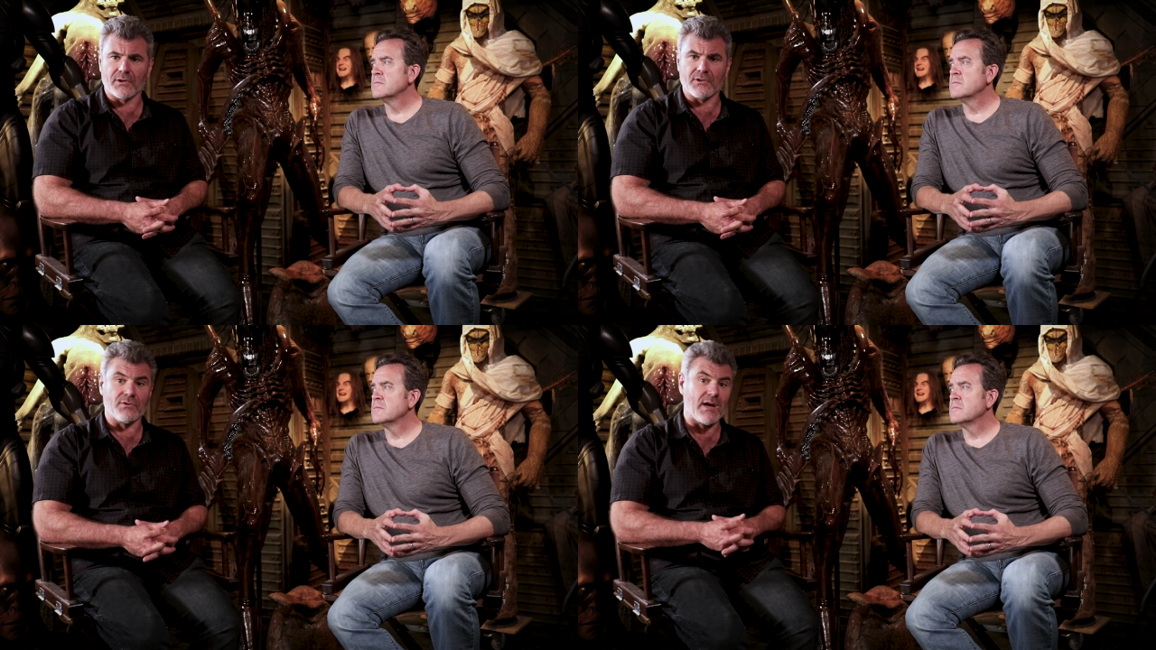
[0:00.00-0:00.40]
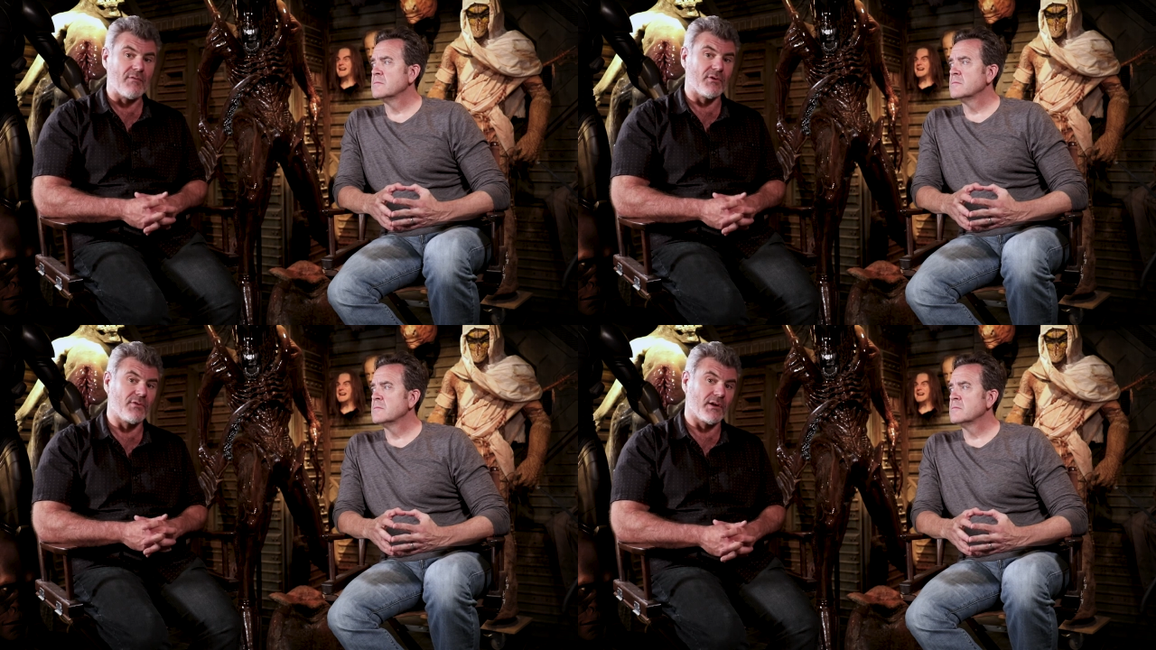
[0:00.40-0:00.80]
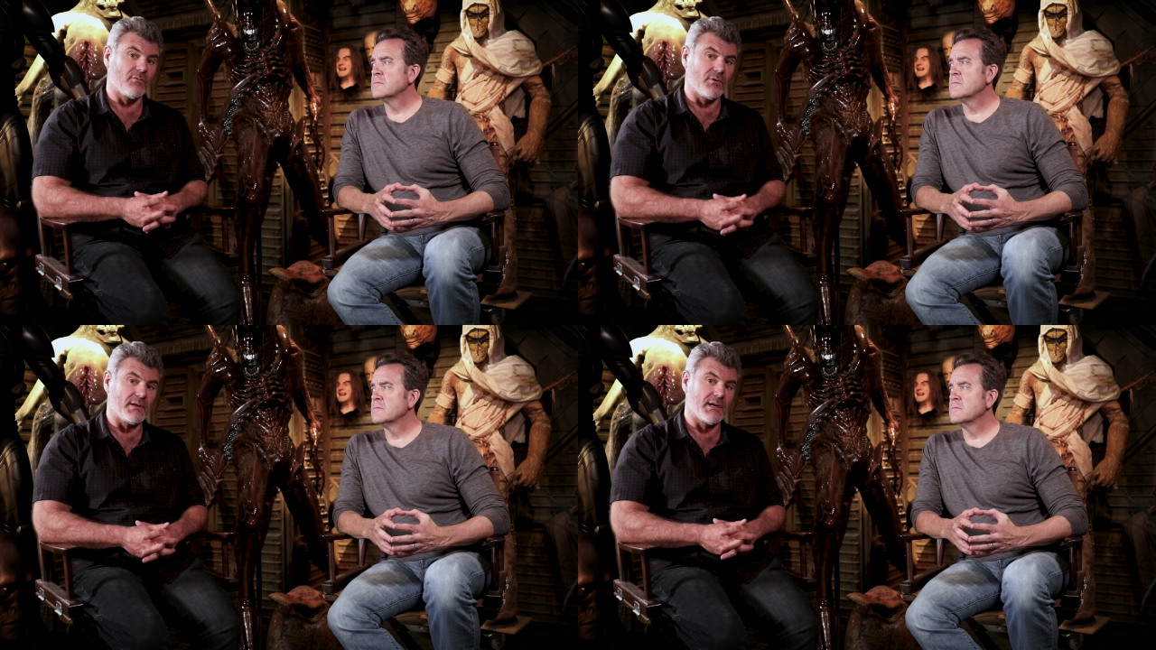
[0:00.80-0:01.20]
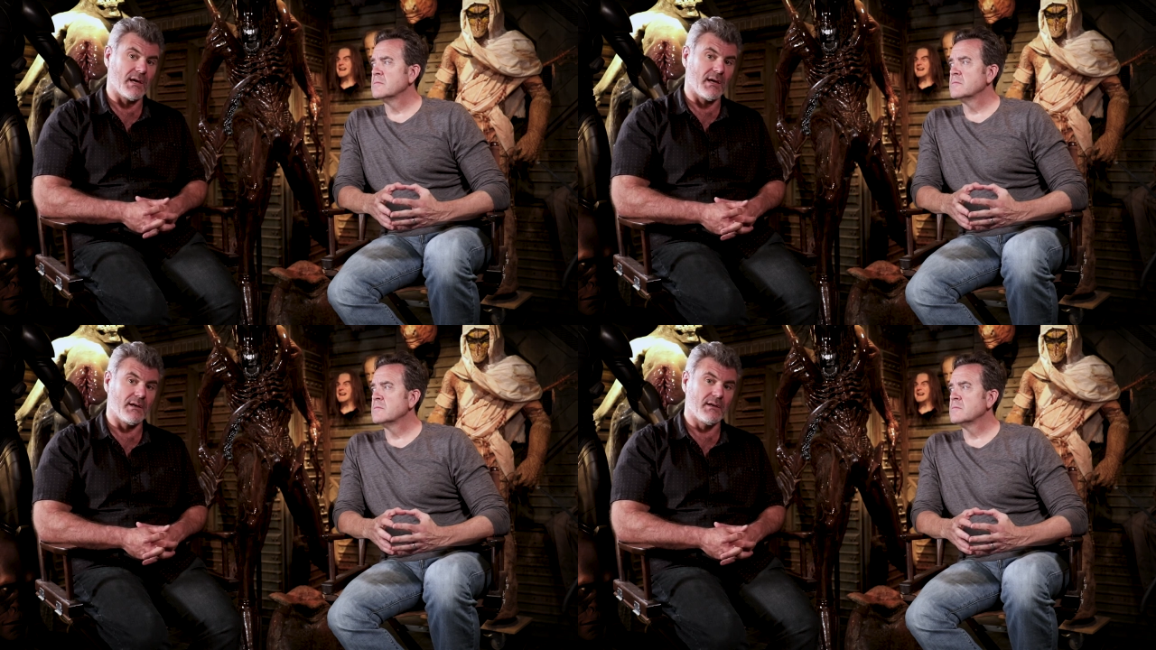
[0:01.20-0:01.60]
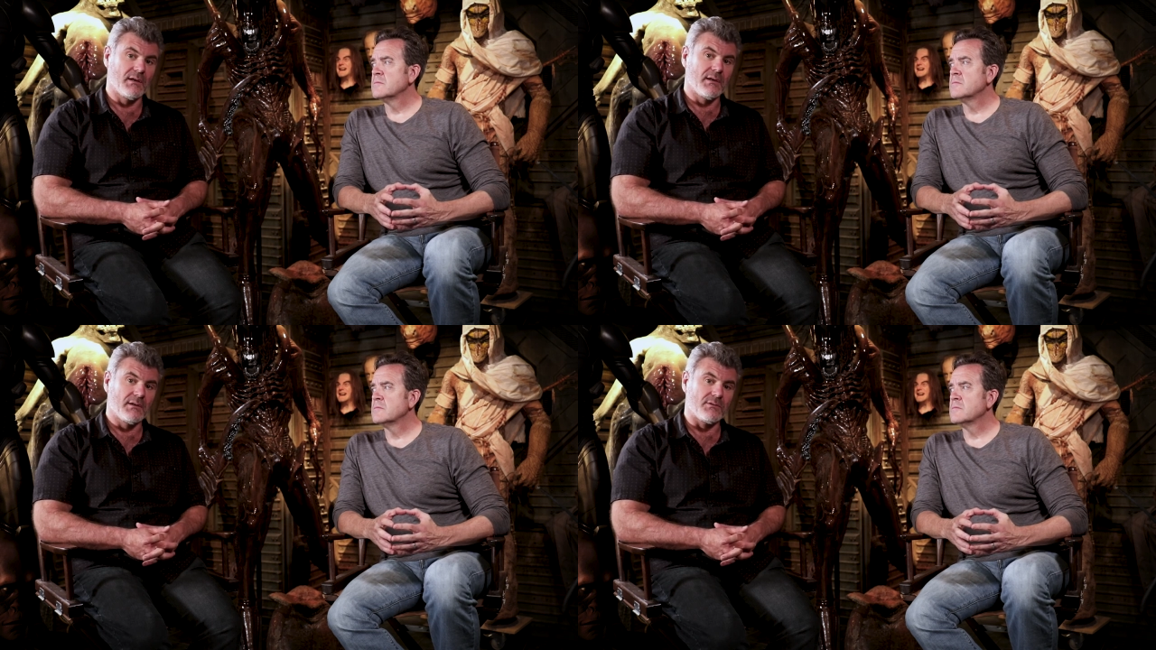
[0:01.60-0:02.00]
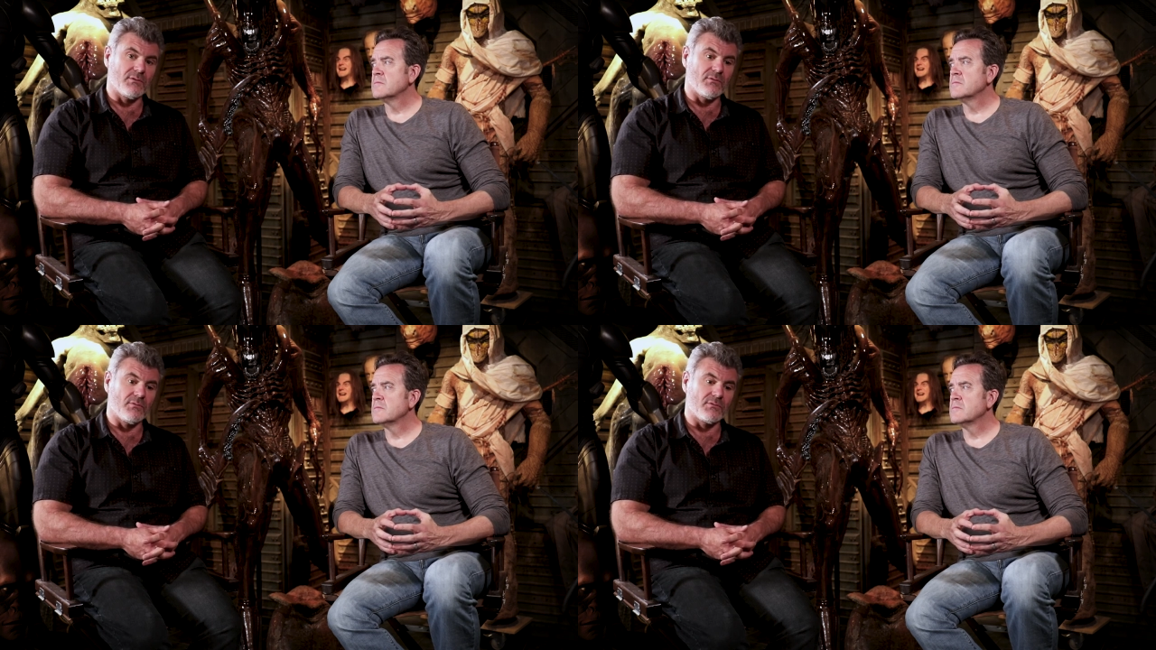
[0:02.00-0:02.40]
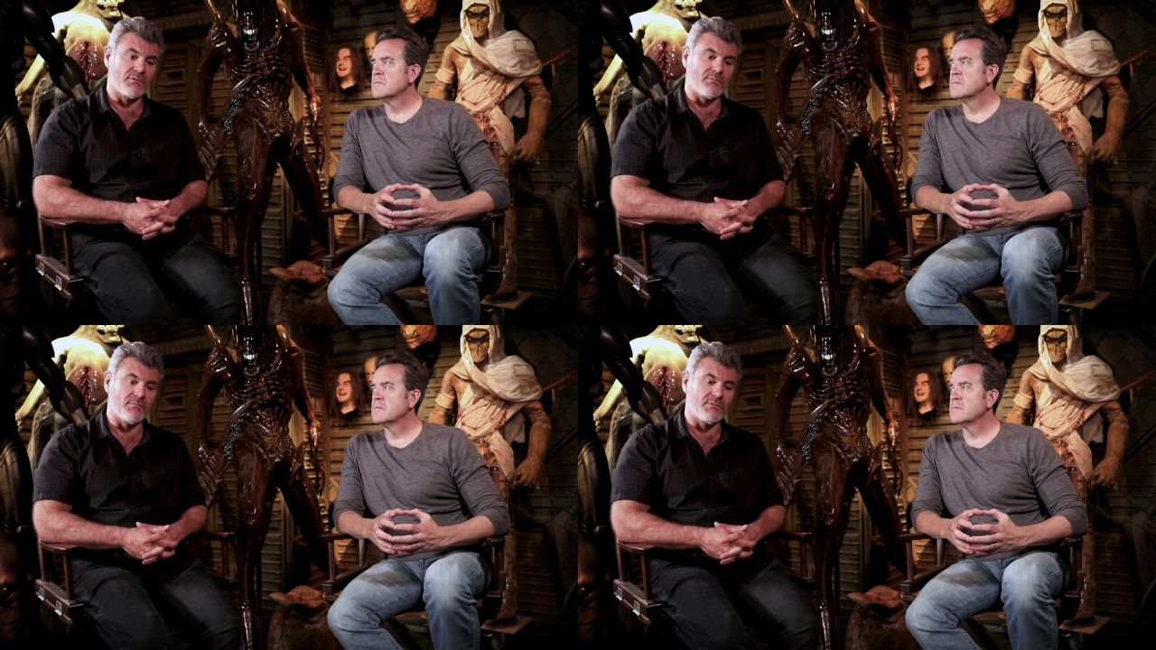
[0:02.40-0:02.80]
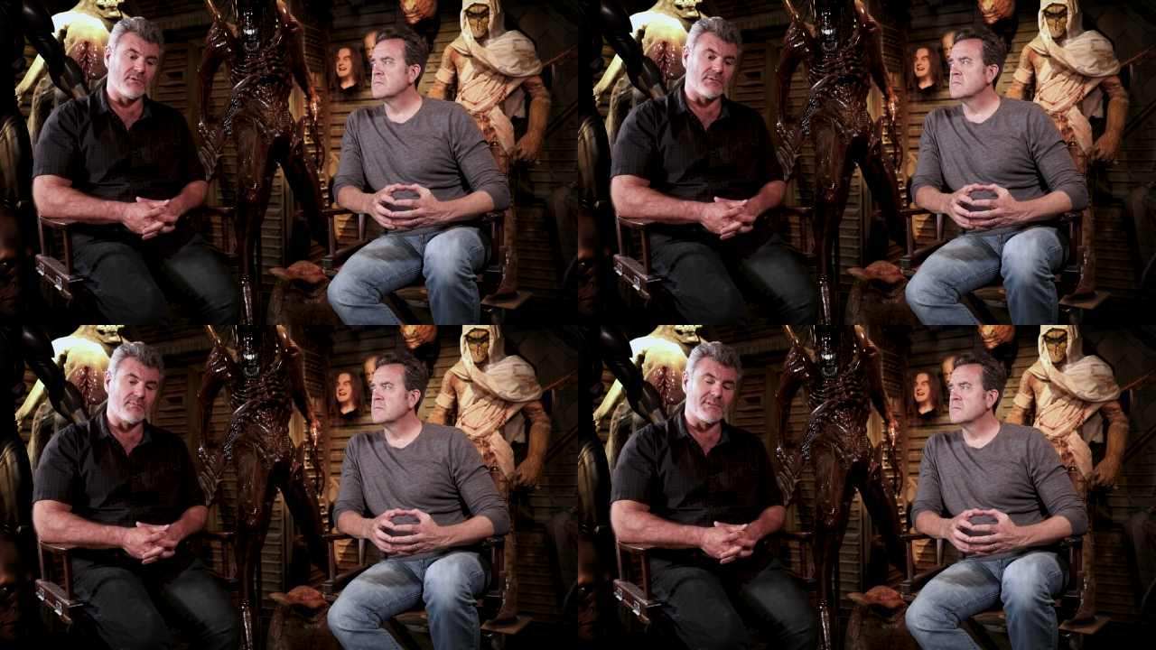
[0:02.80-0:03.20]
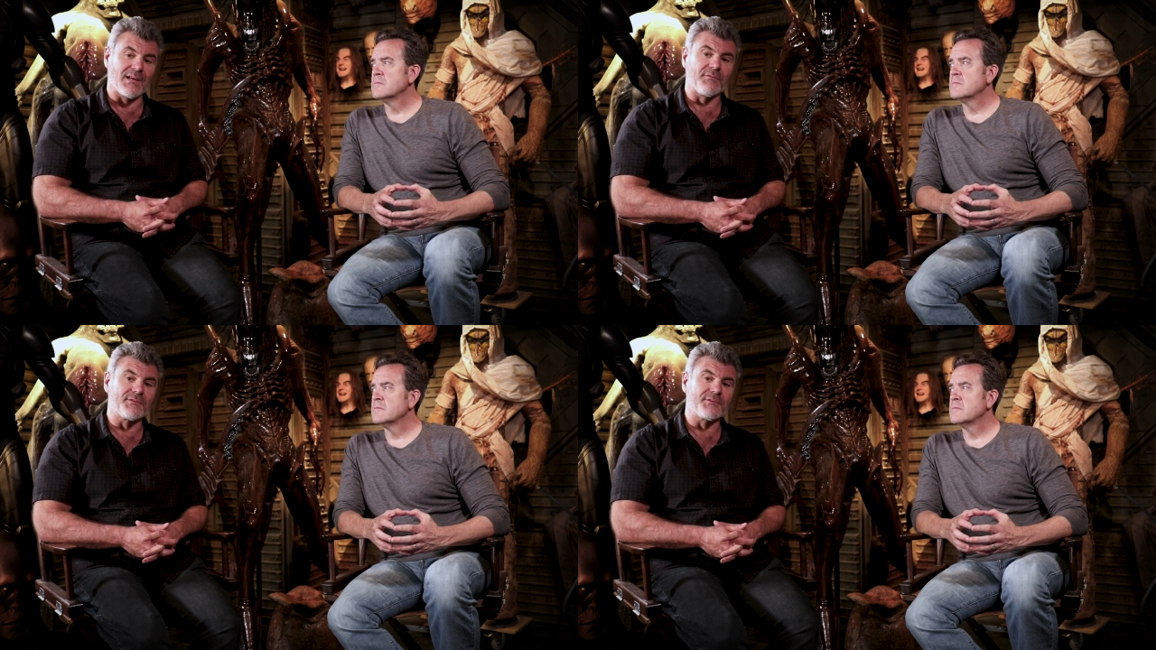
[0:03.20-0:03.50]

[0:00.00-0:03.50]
Speaker 1: We're going to do everything we can to to to self